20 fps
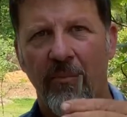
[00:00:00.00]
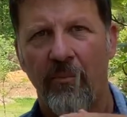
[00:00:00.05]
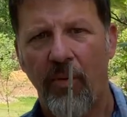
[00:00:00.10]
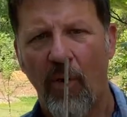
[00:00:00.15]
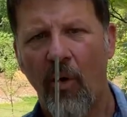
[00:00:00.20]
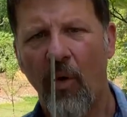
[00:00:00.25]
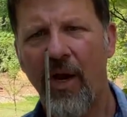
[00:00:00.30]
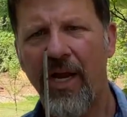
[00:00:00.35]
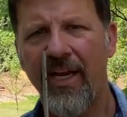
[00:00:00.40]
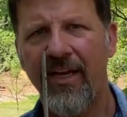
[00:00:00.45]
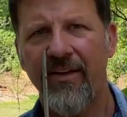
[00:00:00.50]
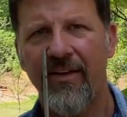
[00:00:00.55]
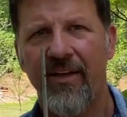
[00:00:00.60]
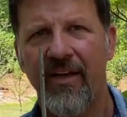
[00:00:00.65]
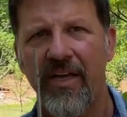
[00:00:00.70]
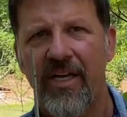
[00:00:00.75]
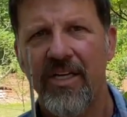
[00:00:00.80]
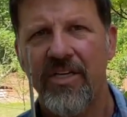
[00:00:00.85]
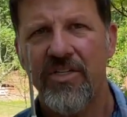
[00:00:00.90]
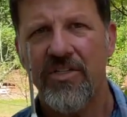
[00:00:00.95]
point,
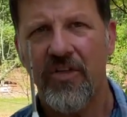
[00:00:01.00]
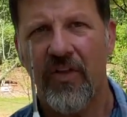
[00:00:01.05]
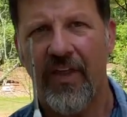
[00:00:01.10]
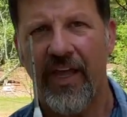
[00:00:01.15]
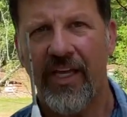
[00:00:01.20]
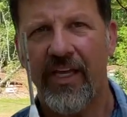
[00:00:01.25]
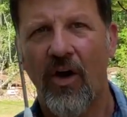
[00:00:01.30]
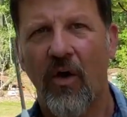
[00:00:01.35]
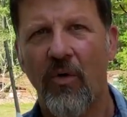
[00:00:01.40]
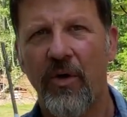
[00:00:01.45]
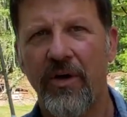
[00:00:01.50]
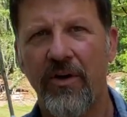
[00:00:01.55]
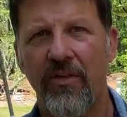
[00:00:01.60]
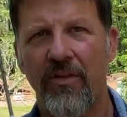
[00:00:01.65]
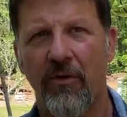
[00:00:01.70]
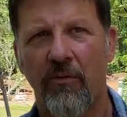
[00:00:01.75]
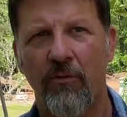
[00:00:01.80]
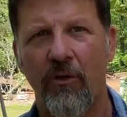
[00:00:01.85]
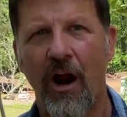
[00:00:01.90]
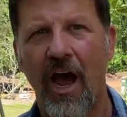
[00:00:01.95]
so they go into
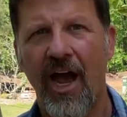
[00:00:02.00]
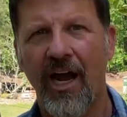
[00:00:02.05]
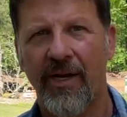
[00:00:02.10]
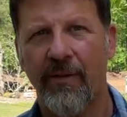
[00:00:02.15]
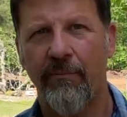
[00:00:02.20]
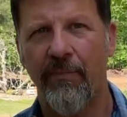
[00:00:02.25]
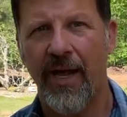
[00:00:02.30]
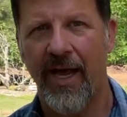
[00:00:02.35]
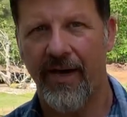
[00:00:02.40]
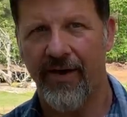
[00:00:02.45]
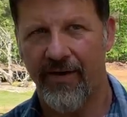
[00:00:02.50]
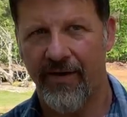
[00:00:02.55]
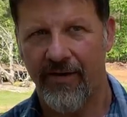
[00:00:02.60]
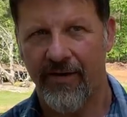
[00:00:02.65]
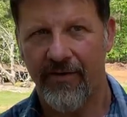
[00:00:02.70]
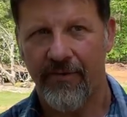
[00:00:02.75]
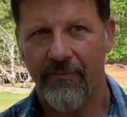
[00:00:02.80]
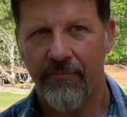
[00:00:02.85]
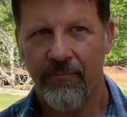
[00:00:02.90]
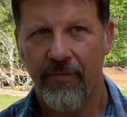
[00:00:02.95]
the rock better.
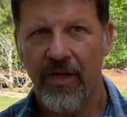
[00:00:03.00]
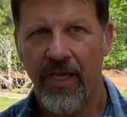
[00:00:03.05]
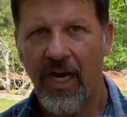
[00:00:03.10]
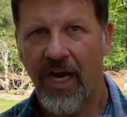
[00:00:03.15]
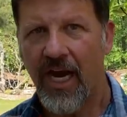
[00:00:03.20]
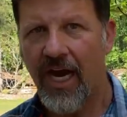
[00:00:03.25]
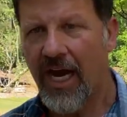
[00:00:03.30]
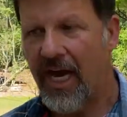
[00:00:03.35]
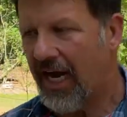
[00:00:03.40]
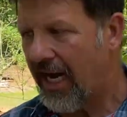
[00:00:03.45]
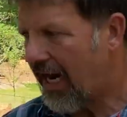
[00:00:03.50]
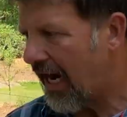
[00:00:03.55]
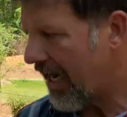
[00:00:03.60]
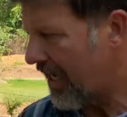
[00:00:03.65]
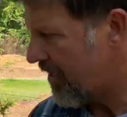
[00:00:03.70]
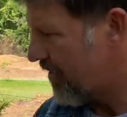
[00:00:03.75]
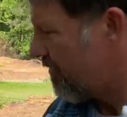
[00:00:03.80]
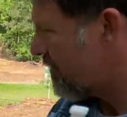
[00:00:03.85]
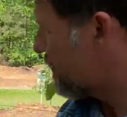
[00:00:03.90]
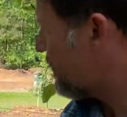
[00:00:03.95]
I
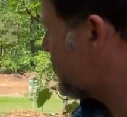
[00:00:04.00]
use